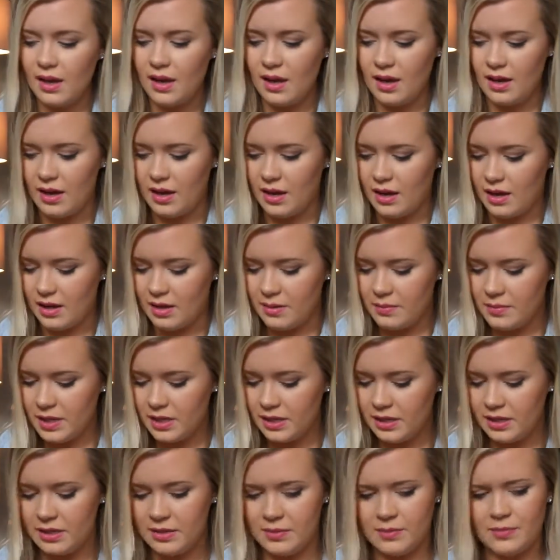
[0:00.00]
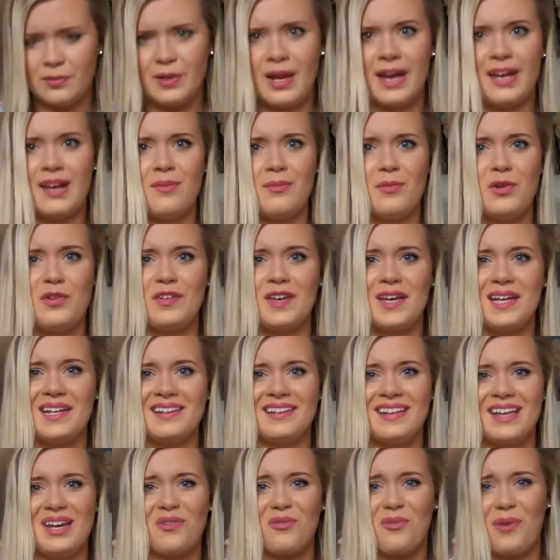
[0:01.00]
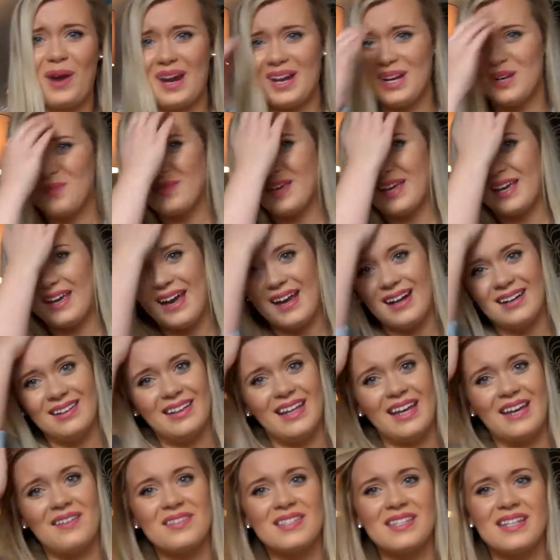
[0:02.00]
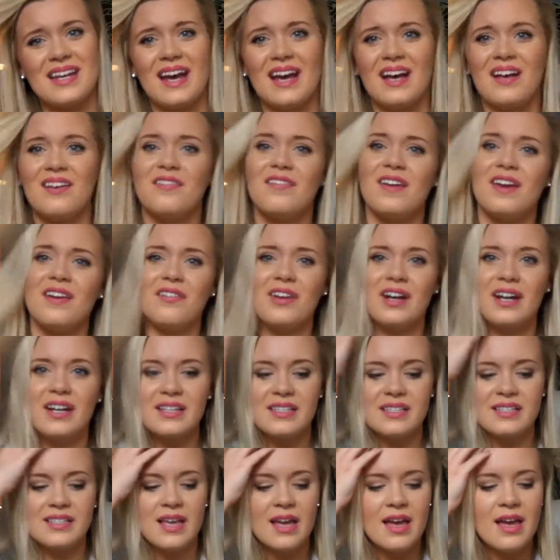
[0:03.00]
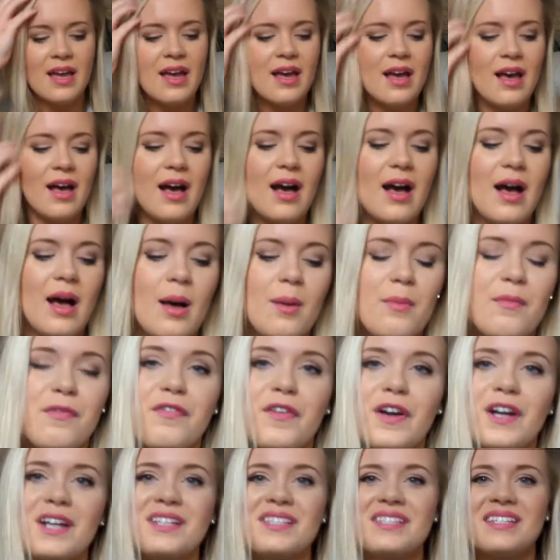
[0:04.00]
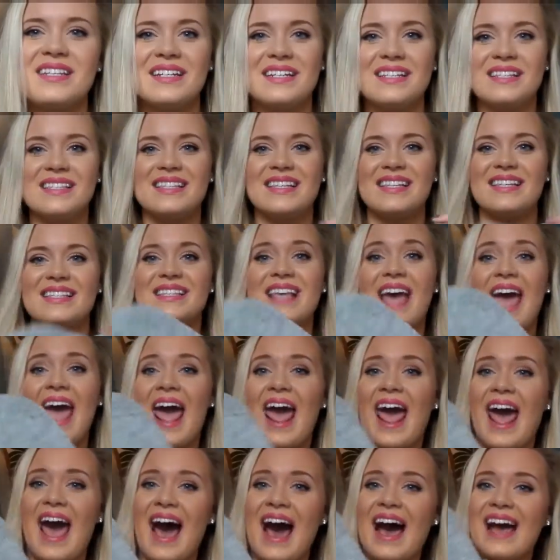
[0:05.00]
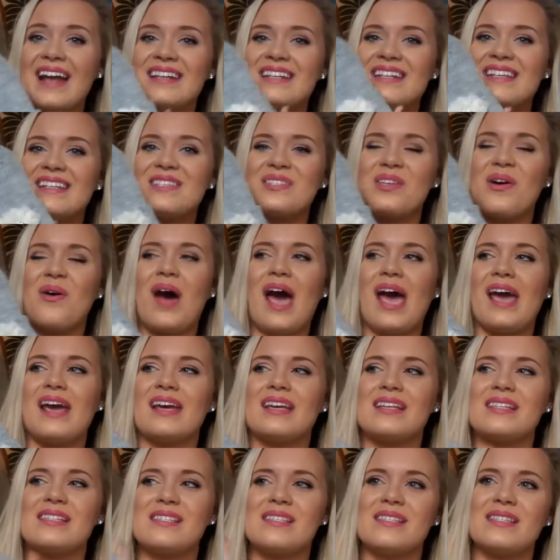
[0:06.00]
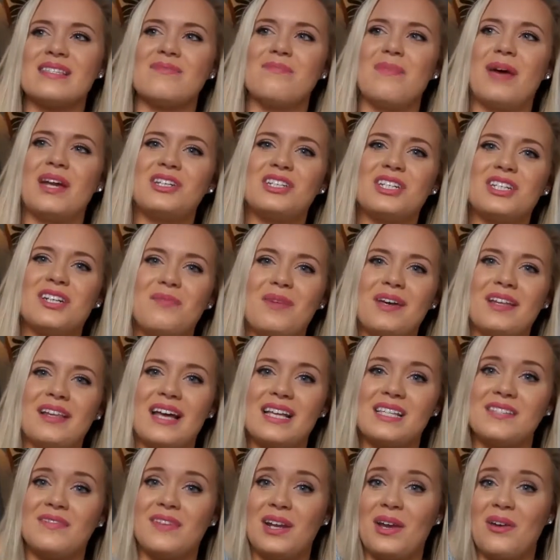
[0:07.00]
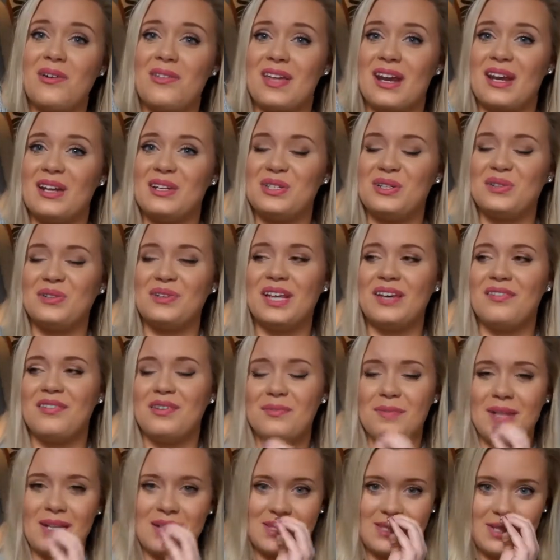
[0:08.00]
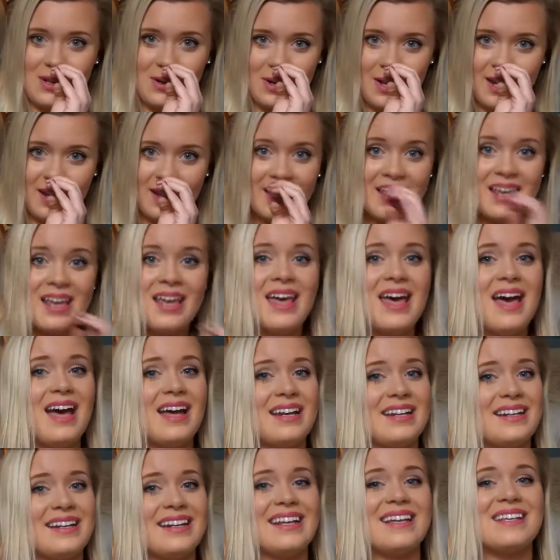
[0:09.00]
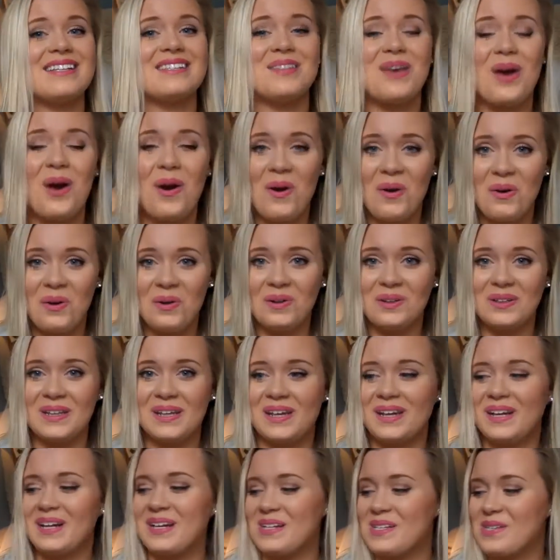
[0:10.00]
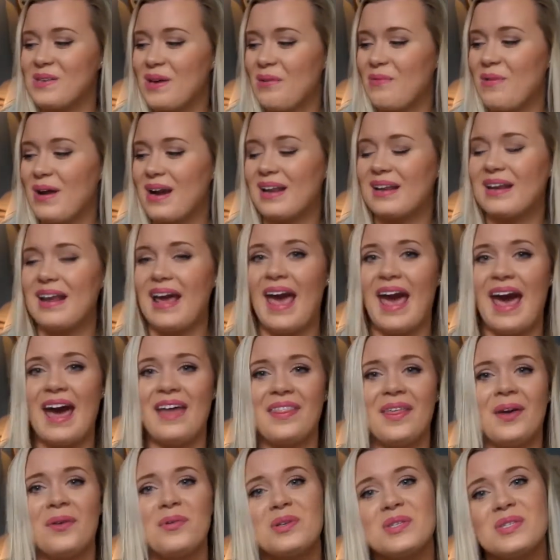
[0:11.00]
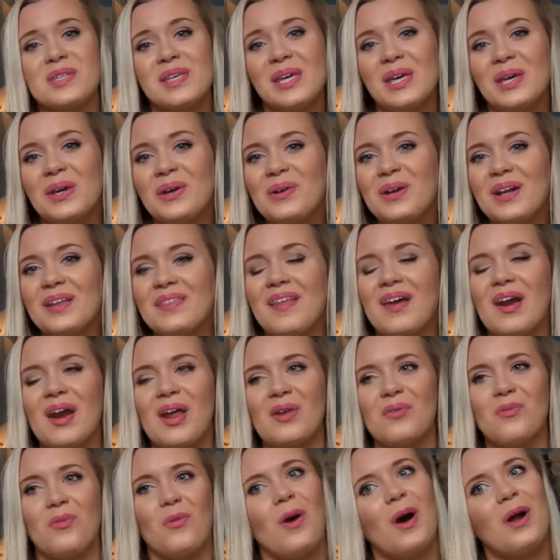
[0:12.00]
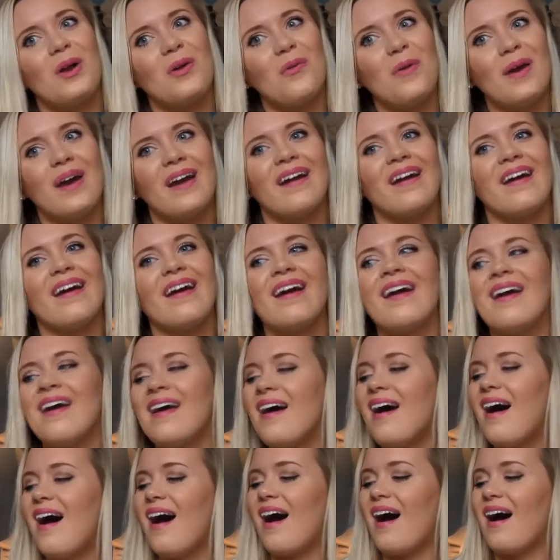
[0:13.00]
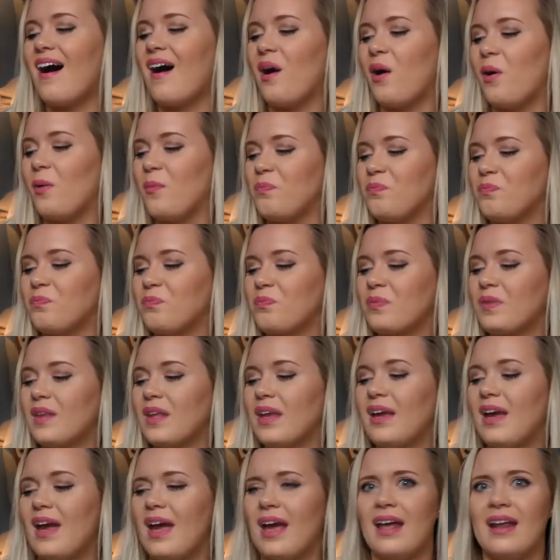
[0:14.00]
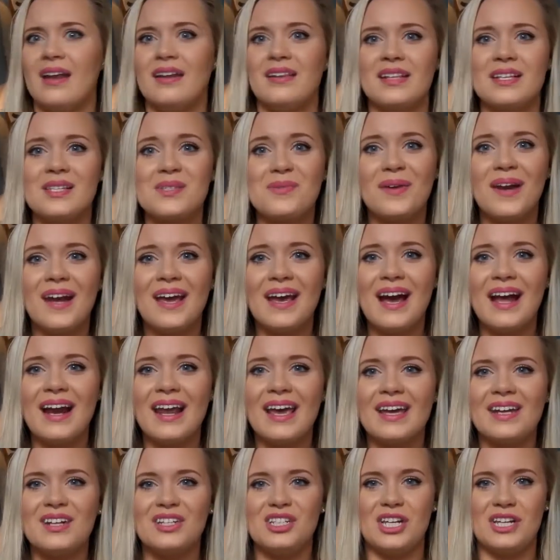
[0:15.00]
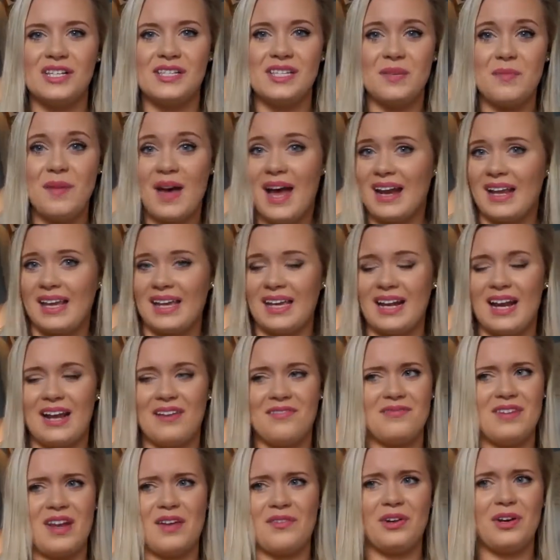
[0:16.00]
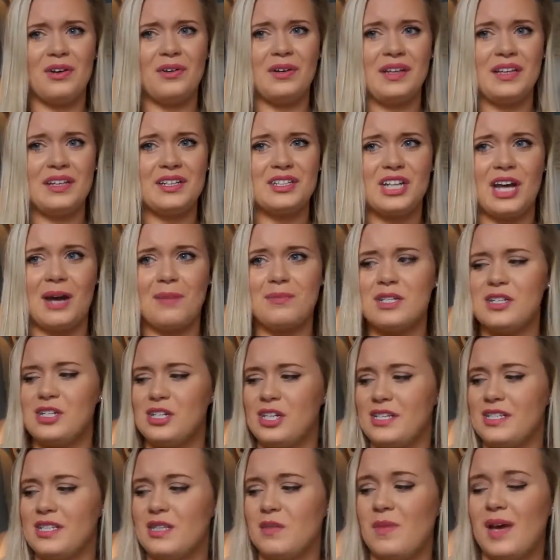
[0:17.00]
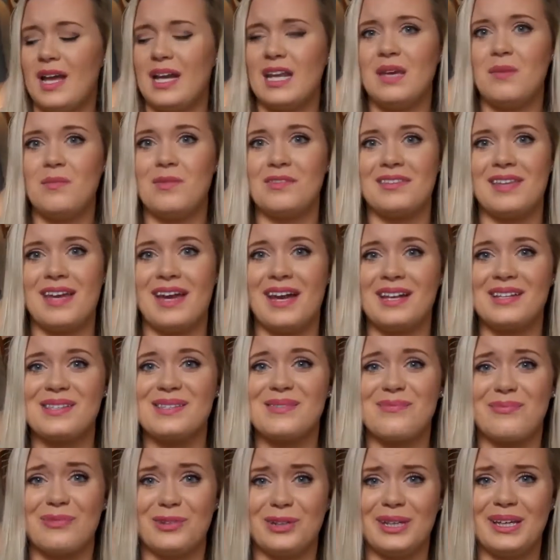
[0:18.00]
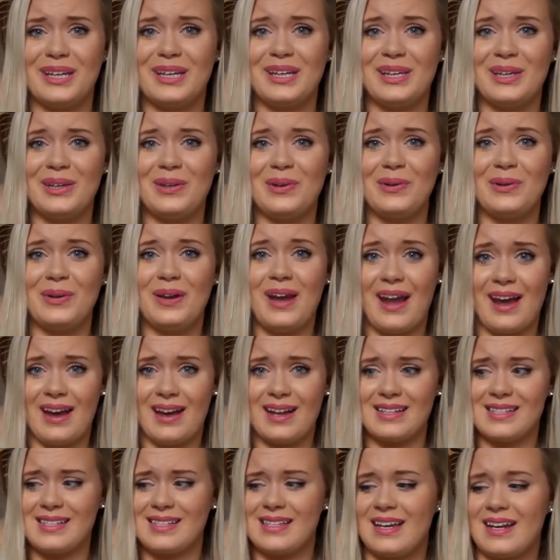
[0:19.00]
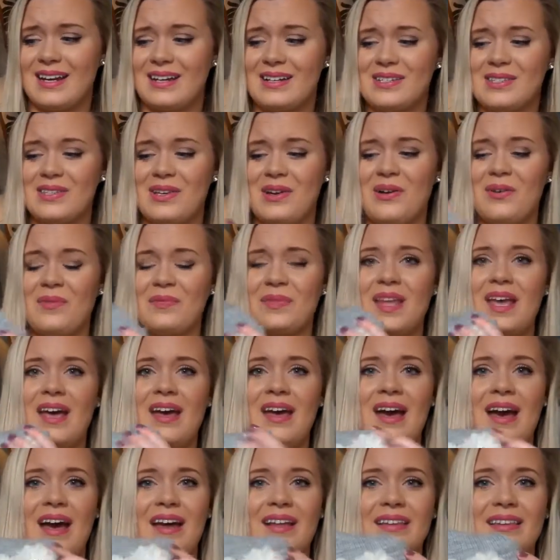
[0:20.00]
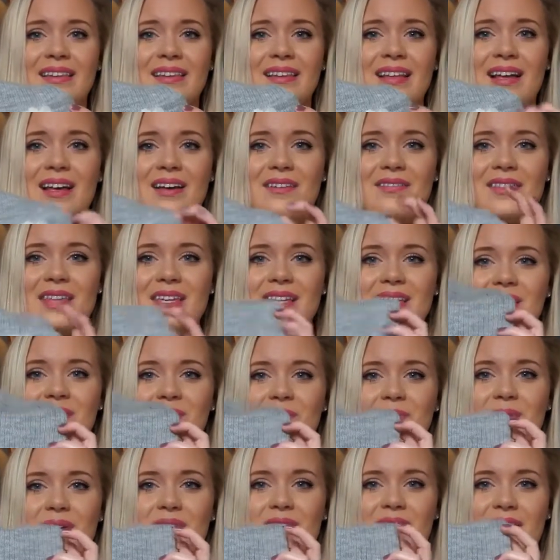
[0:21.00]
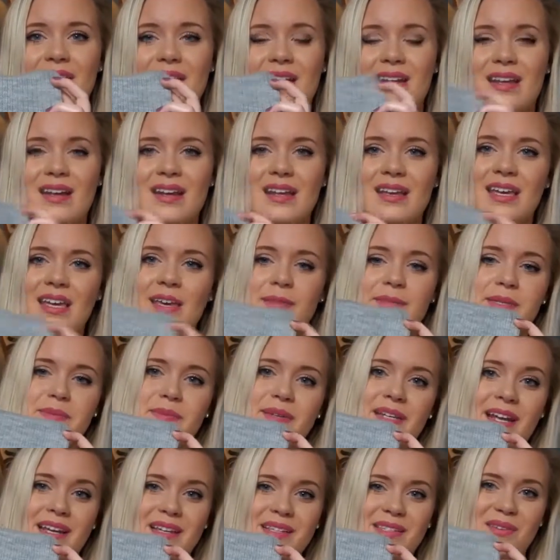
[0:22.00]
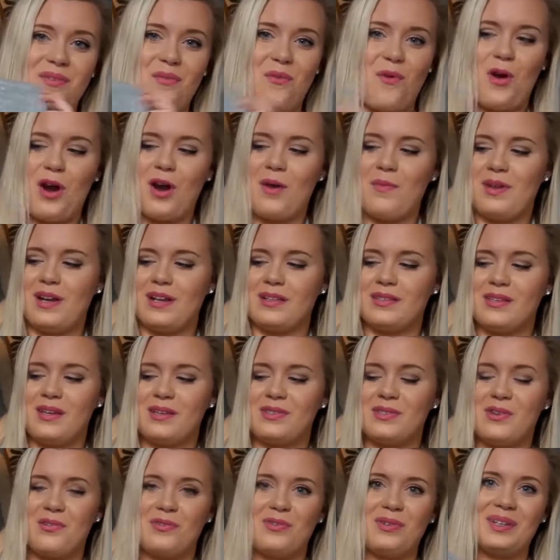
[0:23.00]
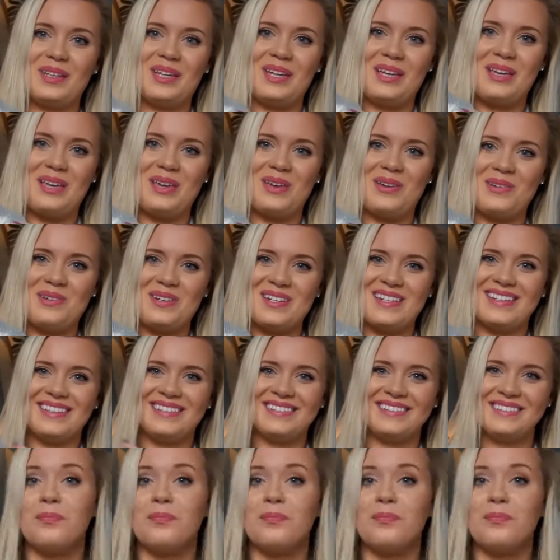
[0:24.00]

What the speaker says: Kind of moving into like randomy kind of lifestyle favorites. First is this hat. So I mentioned in my last video that I do live in Minnesota, and it is cold here, so I wanted a hat that was cute and that I'd want to wear. And this one I got at JCPenney, and I've never really shopped at JCPenney, but they had some really cute hats there. So I love this one, and it keeps me nice and warm, and it's also really cute.